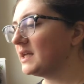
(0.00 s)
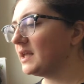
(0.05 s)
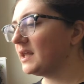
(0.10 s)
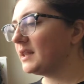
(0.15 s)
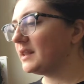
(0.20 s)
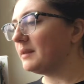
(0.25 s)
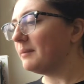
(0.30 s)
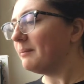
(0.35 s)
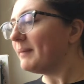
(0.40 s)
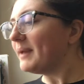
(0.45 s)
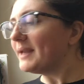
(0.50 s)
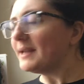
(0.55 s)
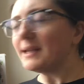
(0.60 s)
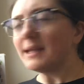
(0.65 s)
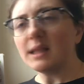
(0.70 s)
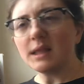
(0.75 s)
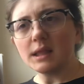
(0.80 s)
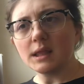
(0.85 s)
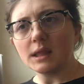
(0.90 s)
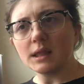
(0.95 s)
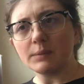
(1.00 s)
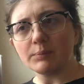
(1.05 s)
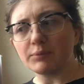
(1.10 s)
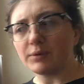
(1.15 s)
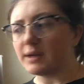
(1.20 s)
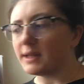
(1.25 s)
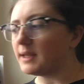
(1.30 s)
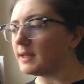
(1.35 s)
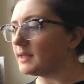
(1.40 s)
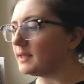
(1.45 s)
the maintenance is
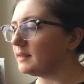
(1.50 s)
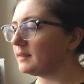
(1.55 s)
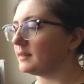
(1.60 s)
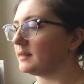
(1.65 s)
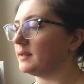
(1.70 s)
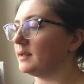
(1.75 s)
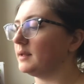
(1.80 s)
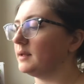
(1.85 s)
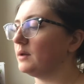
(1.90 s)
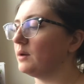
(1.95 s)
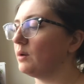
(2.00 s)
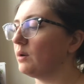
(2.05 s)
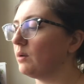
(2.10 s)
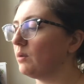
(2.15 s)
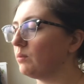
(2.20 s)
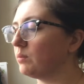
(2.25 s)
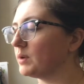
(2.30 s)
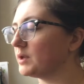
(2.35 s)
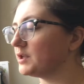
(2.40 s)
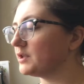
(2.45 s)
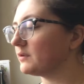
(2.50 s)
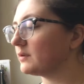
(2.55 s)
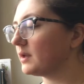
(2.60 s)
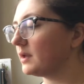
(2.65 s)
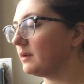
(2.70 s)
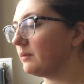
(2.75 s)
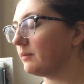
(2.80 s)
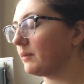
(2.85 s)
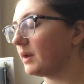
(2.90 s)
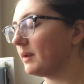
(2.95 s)
pretty easy. We're just
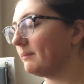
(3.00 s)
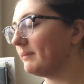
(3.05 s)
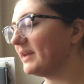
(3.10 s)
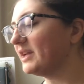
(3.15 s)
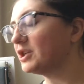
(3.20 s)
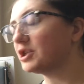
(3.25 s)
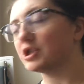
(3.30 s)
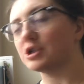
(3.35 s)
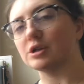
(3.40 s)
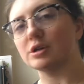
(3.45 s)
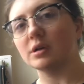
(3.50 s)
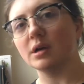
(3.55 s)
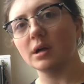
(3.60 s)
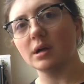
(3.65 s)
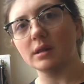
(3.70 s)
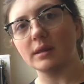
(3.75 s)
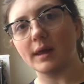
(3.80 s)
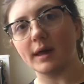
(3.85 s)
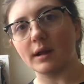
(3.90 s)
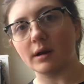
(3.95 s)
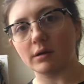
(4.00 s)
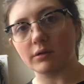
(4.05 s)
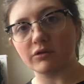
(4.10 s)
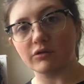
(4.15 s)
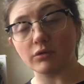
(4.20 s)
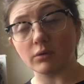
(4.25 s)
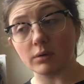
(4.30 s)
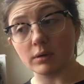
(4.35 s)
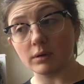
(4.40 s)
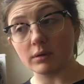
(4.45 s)
gonna wanna make sure that our
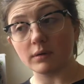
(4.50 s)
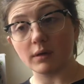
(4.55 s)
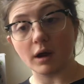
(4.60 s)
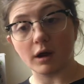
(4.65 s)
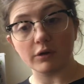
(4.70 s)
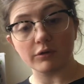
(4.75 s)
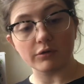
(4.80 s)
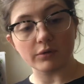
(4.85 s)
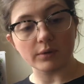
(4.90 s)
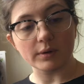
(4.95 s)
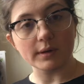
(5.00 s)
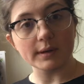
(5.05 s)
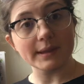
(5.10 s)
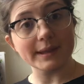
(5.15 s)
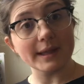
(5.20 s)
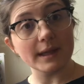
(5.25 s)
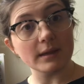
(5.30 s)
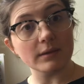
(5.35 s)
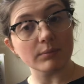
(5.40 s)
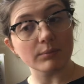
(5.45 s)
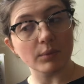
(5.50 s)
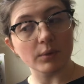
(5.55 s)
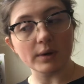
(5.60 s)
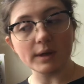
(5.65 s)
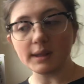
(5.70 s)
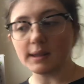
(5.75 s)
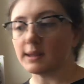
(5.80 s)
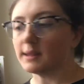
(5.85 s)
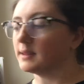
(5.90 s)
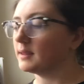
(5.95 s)
soil stays
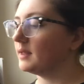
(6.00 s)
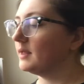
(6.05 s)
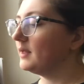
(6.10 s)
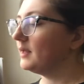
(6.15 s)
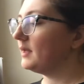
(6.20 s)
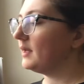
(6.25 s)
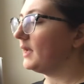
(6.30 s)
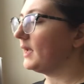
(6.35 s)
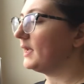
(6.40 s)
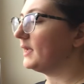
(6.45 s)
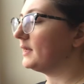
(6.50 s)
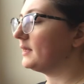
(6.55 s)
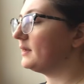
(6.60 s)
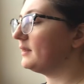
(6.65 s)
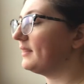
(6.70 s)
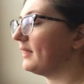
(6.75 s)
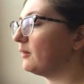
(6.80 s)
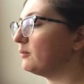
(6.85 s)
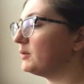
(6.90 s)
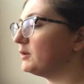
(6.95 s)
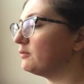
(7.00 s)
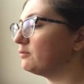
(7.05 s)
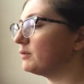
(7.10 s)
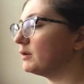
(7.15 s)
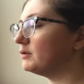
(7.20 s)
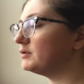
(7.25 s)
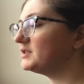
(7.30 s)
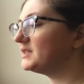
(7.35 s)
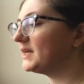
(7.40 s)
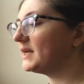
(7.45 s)
moist and that we
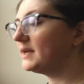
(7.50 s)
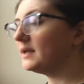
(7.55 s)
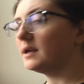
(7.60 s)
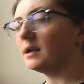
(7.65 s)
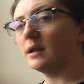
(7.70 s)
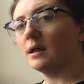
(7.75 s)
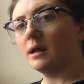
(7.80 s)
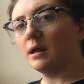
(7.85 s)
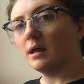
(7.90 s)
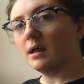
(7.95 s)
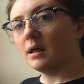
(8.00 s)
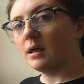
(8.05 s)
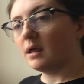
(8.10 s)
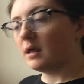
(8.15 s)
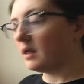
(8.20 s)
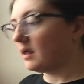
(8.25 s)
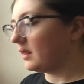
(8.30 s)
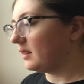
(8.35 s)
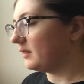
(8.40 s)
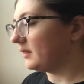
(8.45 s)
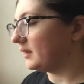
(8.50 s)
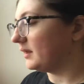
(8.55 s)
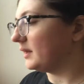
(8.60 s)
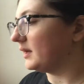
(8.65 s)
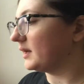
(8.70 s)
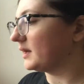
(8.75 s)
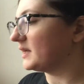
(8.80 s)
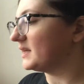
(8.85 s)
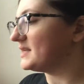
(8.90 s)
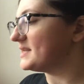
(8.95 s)
rotate
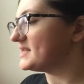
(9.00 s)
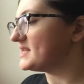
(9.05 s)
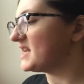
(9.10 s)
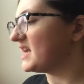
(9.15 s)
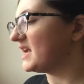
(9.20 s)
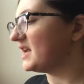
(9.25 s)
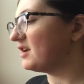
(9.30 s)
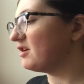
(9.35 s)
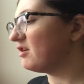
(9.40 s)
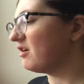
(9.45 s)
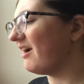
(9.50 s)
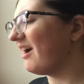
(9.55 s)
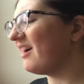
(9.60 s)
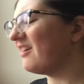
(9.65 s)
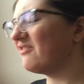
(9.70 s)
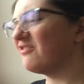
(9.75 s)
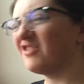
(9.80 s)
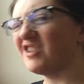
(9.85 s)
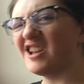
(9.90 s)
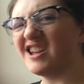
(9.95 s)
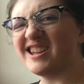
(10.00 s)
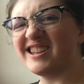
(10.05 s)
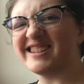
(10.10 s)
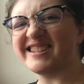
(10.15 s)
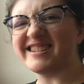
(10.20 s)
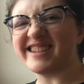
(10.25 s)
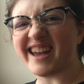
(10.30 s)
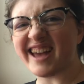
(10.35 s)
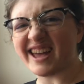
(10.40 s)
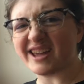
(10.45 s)
the container every
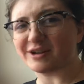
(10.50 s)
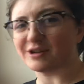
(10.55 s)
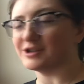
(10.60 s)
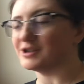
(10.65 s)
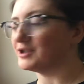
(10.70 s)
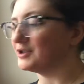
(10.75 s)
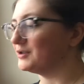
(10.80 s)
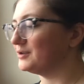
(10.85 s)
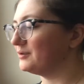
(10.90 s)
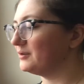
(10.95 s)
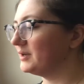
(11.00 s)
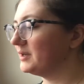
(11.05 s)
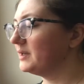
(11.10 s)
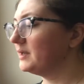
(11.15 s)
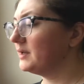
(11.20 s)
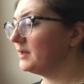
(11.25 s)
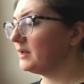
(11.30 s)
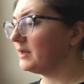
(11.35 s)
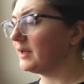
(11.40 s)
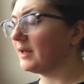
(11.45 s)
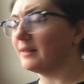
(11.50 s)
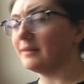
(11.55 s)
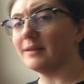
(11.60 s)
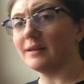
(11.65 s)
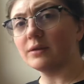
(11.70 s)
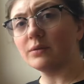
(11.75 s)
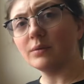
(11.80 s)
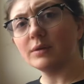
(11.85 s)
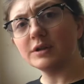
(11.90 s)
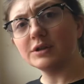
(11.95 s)
day or 2. And
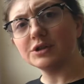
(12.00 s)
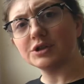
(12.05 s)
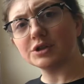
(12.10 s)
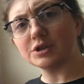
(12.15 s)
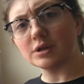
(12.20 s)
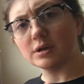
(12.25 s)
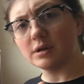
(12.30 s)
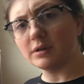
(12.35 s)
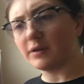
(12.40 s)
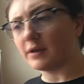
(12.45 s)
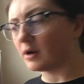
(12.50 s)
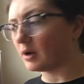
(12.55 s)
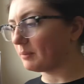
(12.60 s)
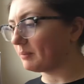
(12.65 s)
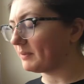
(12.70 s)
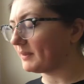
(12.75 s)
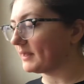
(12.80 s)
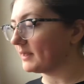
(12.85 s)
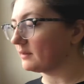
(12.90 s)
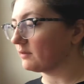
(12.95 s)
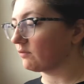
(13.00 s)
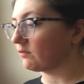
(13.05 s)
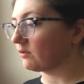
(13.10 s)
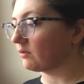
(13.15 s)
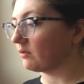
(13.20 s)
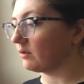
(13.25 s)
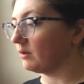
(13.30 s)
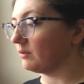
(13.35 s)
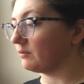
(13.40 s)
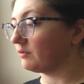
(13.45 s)
this will ensure that our plants
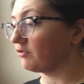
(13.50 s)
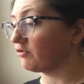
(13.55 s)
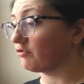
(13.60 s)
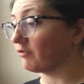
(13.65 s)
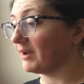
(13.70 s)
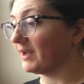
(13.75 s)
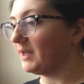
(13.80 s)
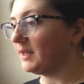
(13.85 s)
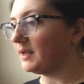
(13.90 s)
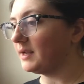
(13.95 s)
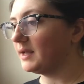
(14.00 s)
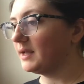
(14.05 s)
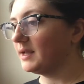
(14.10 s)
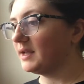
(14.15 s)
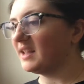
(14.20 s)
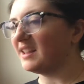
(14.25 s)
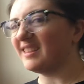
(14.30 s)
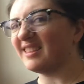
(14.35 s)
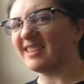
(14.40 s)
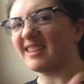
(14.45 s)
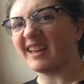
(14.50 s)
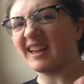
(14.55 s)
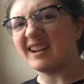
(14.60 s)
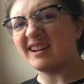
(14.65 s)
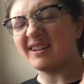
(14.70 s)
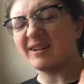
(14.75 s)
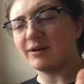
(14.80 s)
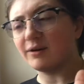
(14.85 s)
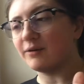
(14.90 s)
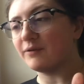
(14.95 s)
grow straight instead
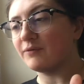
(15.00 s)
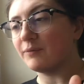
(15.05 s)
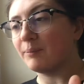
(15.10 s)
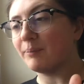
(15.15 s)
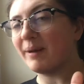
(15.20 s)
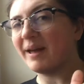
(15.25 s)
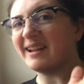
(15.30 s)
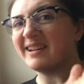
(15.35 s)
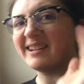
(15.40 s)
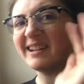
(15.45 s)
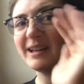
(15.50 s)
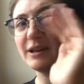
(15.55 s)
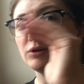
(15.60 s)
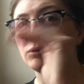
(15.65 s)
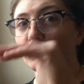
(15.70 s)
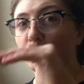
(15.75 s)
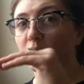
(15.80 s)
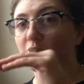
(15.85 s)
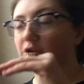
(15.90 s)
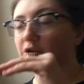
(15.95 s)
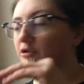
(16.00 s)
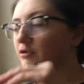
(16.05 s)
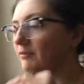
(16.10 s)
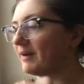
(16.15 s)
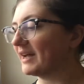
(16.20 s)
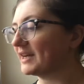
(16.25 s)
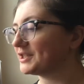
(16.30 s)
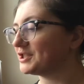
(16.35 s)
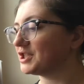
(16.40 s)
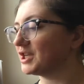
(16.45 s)
of bending in one
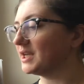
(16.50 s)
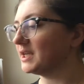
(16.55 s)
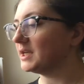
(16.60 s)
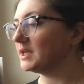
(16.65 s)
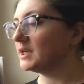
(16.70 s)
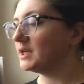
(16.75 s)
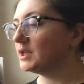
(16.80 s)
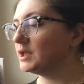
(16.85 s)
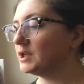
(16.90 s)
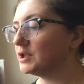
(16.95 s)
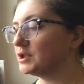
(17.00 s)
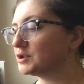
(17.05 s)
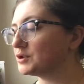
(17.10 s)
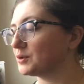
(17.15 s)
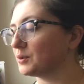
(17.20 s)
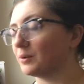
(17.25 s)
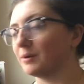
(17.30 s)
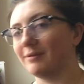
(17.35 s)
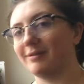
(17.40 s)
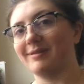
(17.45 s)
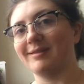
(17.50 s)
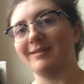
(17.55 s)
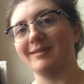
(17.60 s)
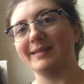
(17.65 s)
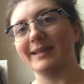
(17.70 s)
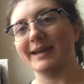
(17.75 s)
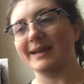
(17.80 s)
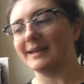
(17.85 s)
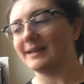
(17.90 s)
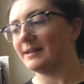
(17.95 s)
direction towards the
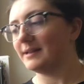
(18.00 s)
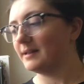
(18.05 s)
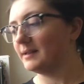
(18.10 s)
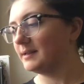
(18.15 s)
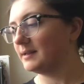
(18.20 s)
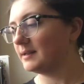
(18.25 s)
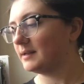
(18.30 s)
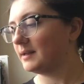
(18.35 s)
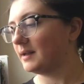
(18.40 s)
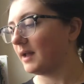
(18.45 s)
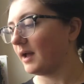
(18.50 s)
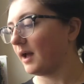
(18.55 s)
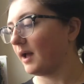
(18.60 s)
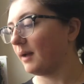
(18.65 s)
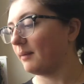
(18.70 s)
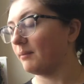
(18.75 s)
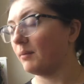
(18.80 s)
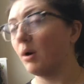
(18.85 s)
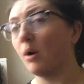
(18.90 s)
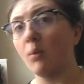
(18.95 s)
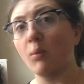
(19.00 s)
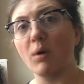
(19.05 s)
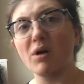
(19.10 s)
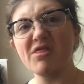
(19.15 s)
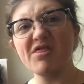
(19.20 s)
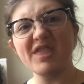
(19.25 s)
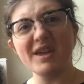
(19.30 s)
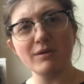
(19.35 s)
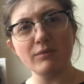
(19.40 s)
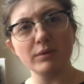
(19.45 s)
light. One
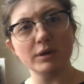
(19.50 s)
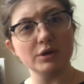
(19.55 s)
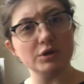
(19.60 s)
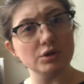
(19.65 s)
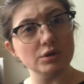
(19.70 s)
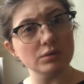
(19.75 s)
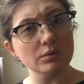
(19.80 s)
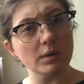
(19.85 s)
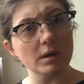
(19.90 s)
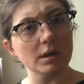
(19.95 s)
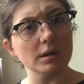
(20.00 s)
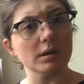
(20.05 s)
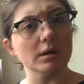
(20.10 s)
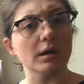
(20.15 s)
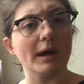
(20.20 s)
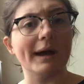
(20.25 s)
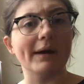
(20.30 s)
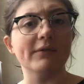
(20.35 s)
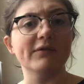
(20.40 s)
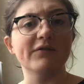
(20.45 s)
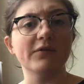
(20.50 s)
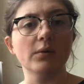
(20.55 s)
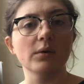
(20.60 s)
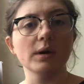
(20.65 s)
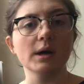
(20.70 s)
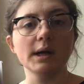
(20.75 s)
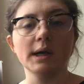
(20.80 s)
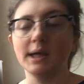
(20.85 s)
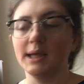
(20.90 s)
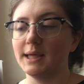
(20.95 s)
thing we do want to look out
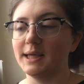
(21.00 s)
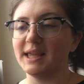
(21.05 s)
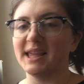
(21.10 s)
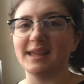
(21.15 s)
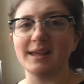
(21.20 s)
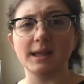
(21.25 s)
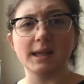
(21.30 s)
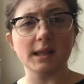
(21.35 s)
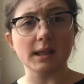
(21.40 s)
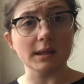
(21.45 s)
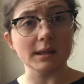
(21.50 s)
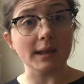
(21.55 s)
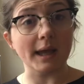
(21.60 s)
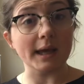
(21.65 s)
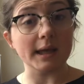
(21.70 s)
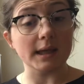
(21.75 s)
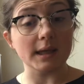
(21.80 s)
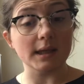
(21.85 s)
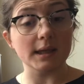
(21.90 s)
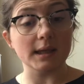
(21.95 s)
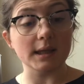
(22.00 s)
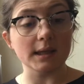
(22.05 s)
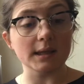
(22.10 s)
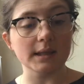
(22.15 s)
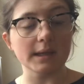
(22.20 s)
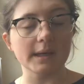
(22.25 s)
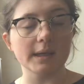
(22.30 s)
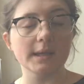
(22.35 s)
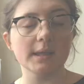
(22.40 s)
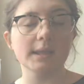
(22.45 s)
for is leggy
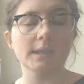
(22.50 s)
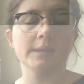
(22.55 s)
seedlings.